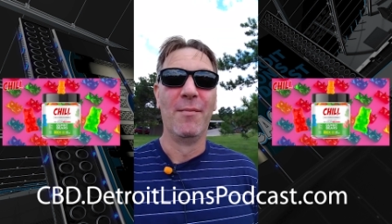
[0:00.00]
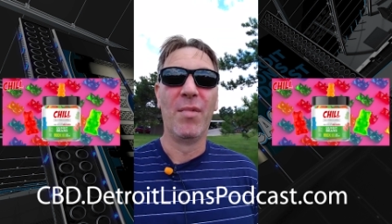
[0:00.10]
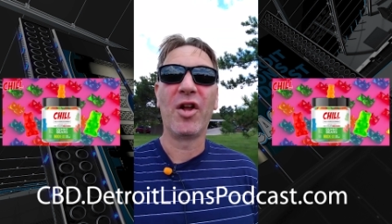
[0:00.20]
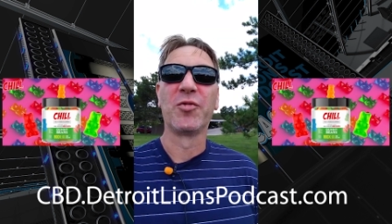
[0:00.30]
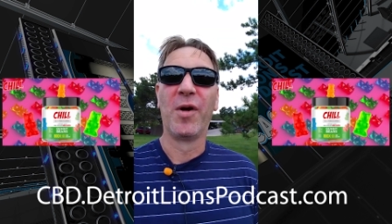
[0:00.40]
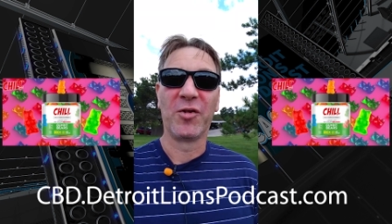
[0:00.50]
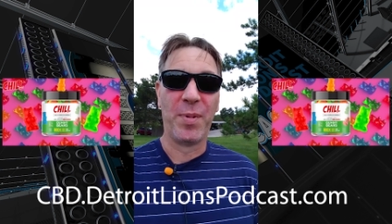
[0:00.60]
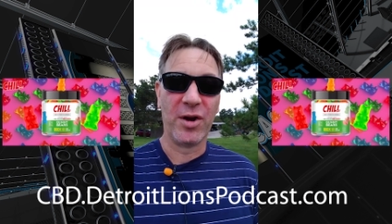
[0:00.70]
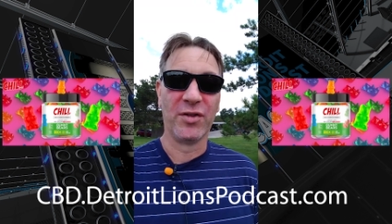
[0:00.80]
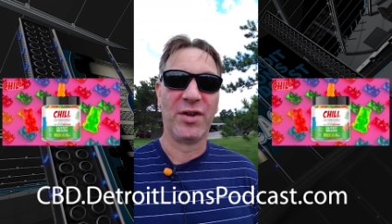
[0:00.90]
Much,
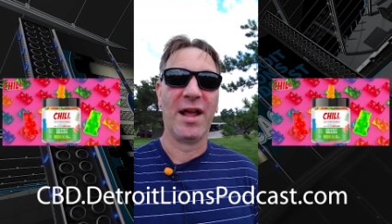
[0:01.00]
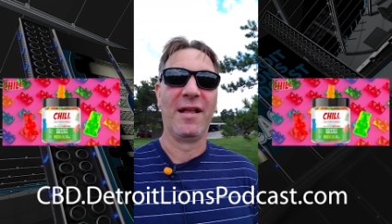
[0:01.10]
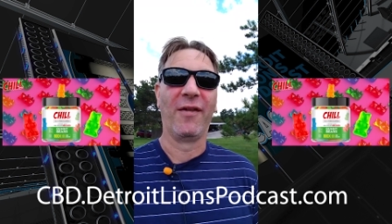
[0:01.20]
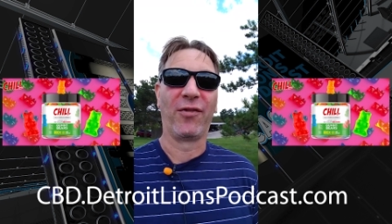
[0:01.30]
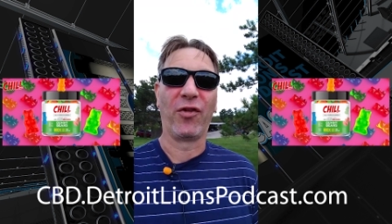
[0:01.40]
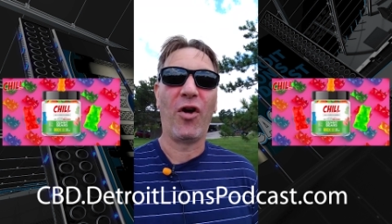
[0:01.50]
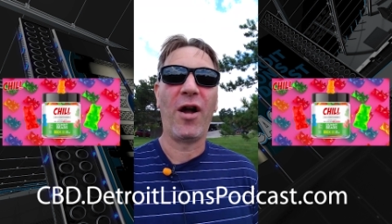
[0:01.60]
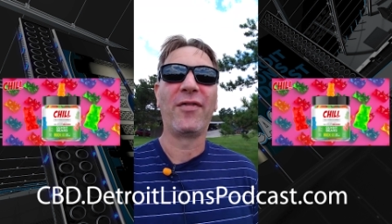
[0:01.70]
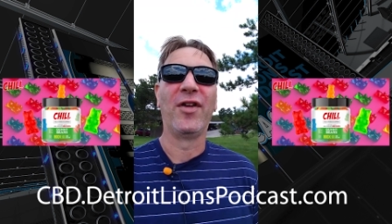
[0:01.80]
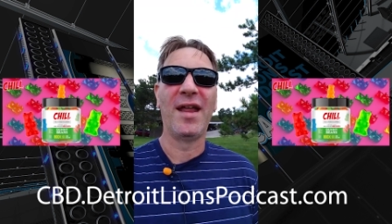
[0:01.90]
much better today. You
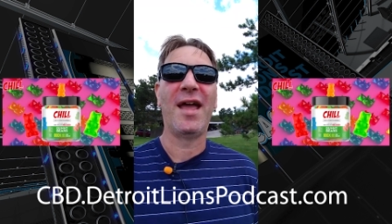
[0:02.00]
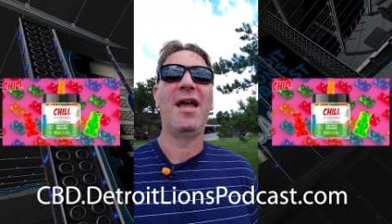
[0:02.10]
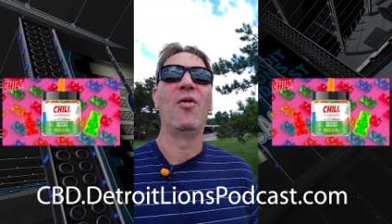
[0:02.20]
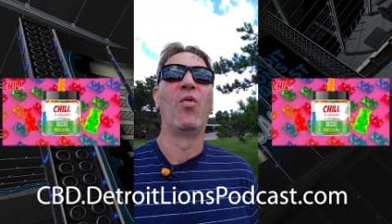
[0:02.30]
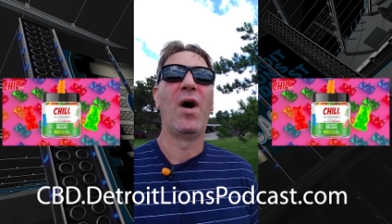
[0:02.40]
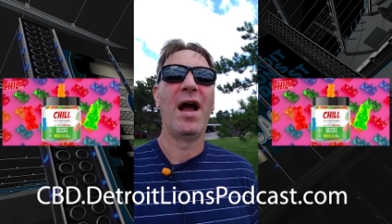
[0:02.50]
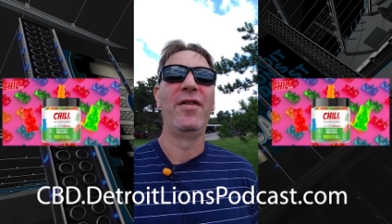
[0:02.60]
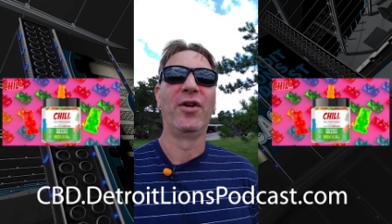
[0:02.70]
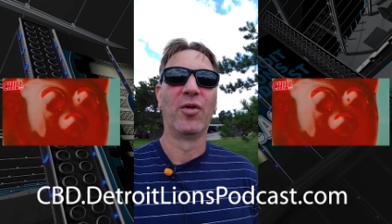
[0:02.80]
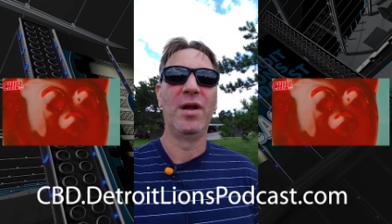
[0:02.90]
saw today
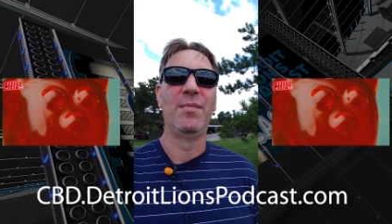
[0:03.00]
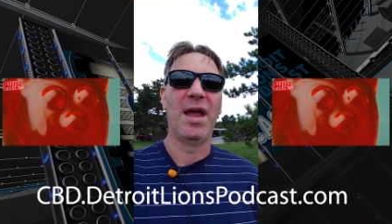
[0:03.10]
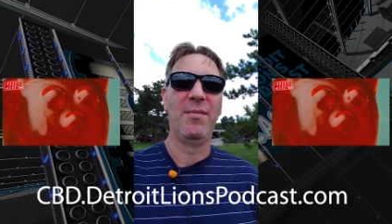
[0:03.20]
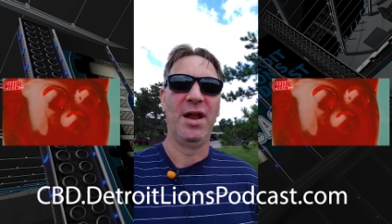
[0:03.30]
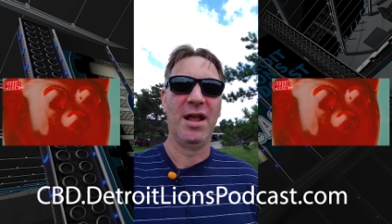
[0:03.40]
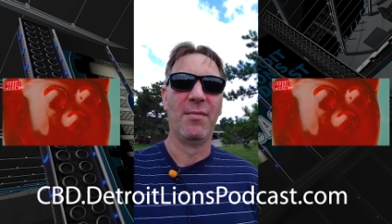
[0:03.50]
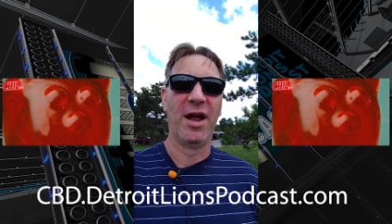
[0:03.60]
why the Green Bay media